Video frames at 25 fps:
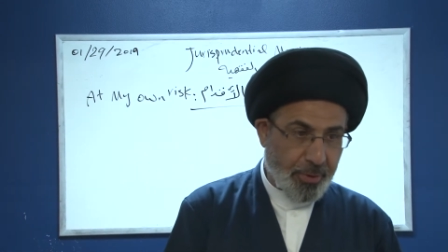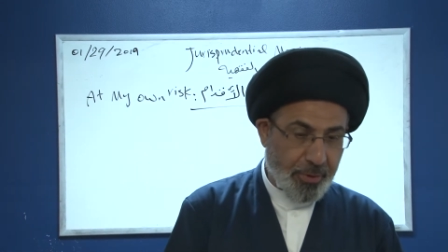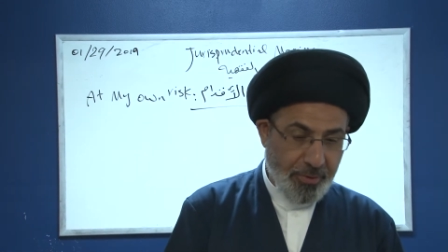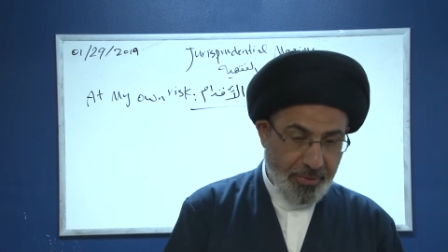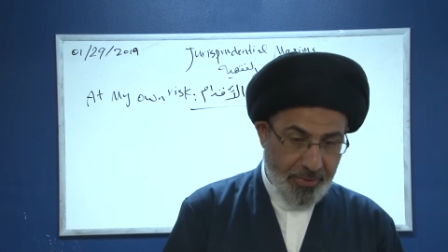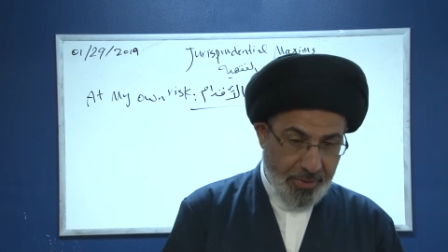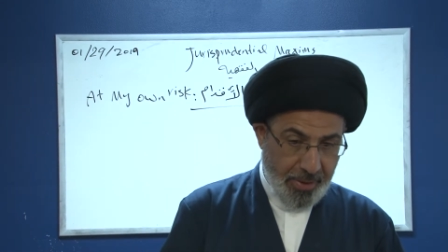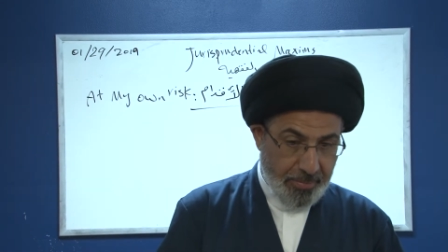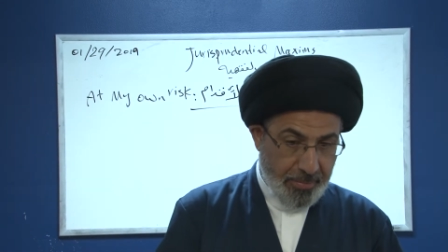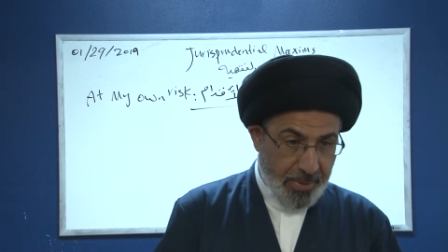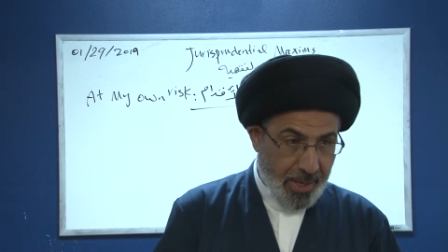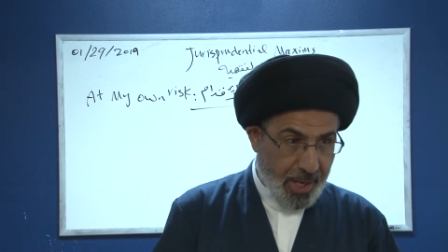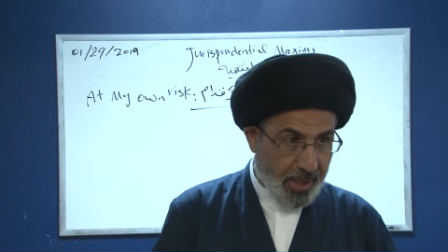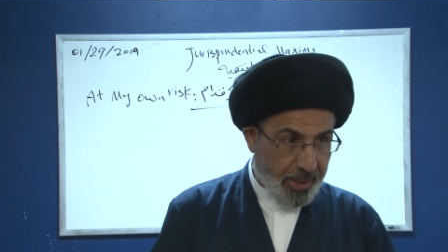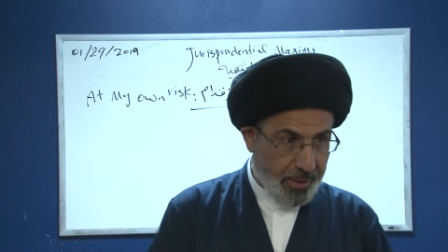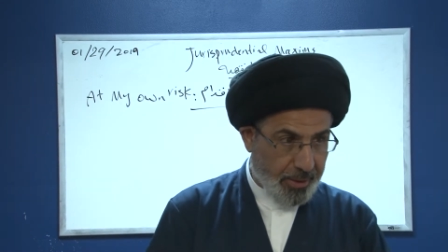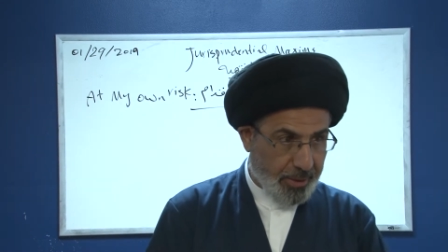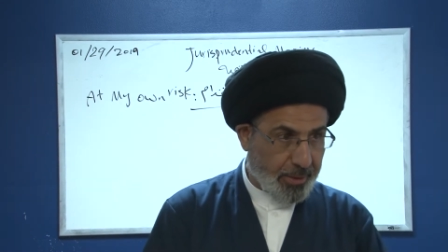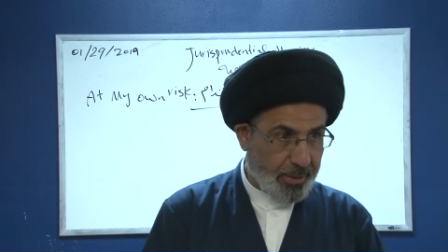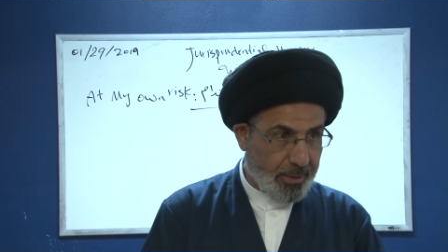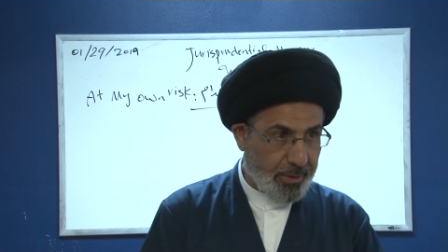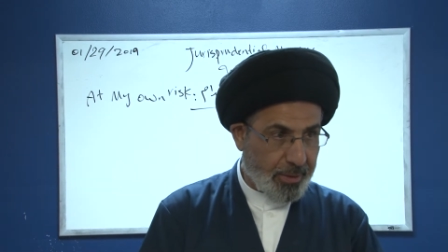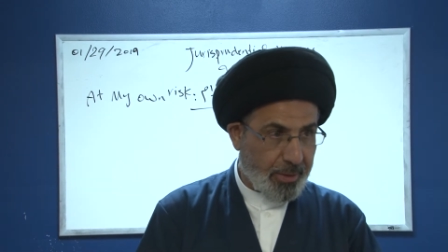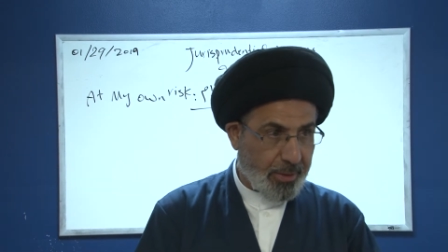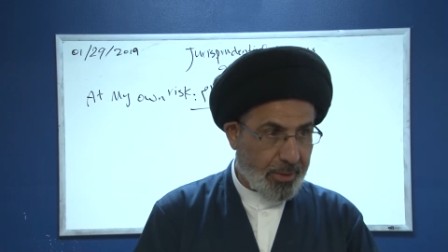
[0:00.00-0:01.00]
dhaman,
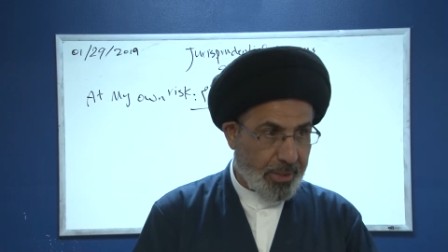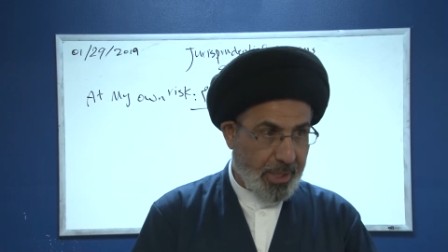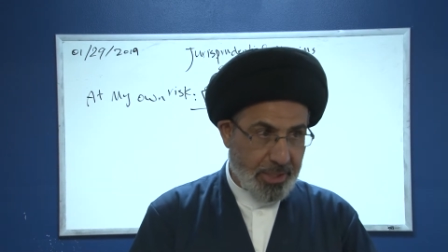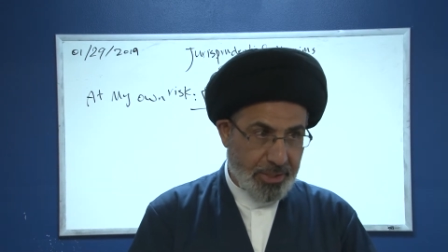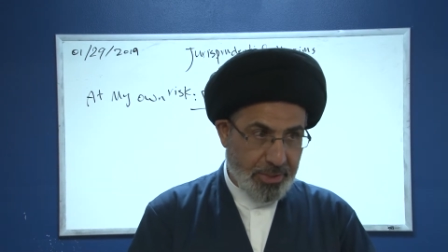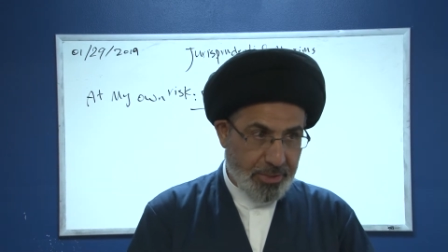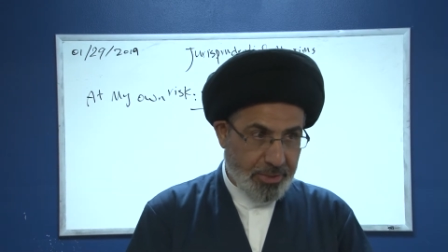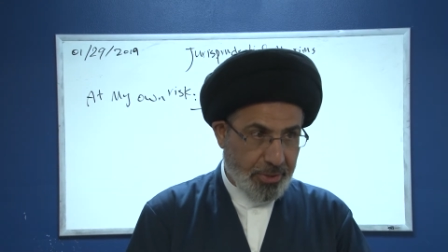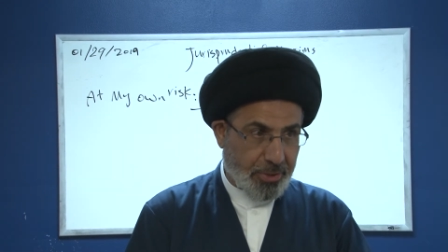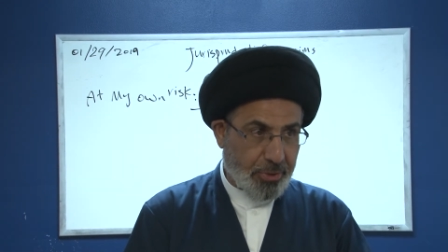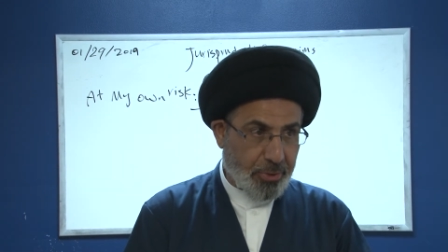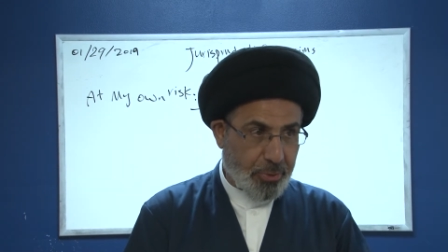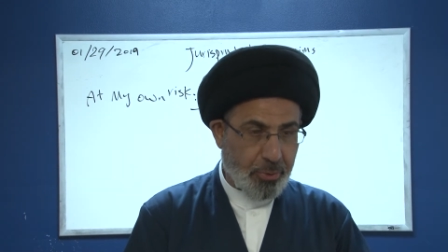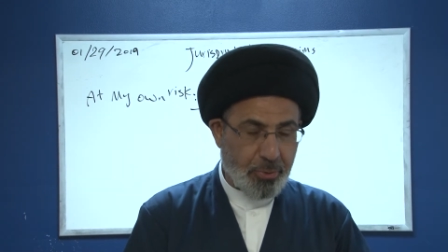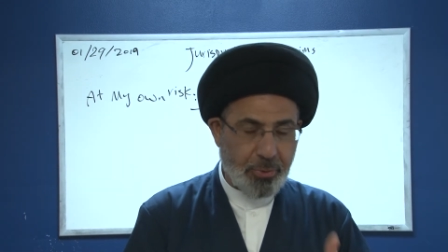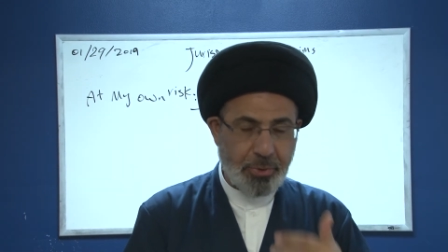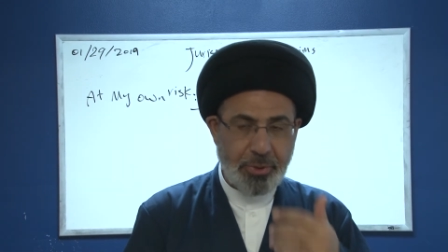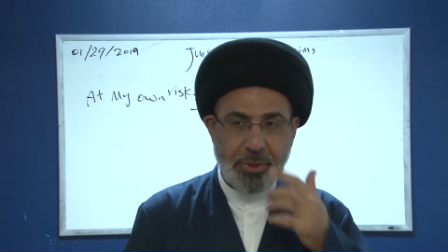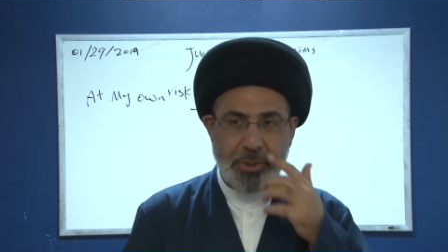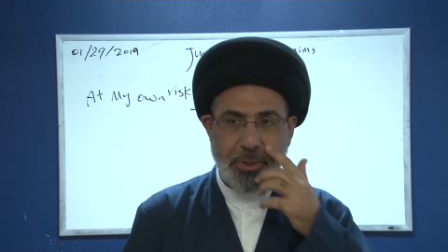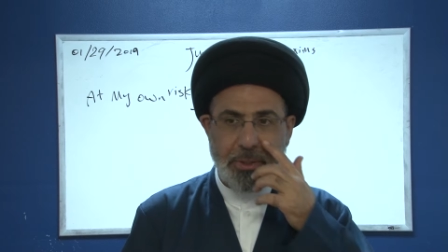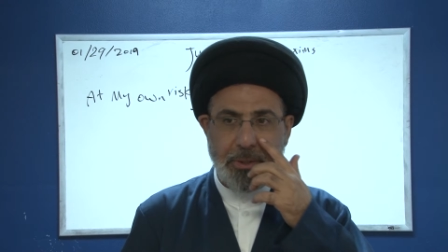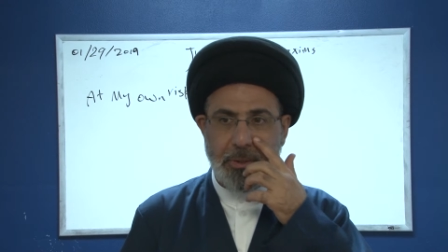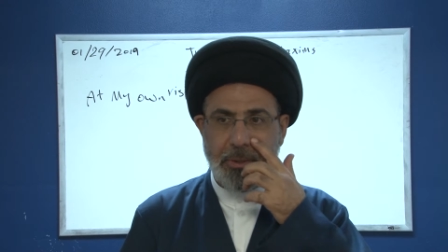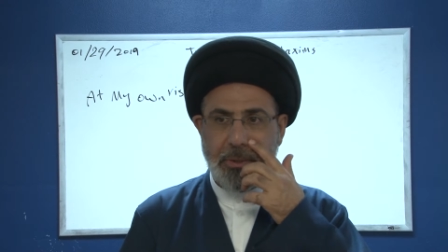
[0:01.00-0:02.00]

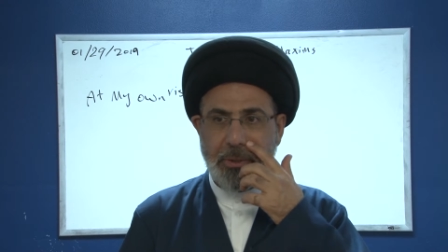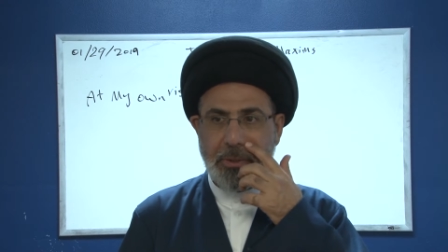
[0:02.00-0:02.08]
restitution.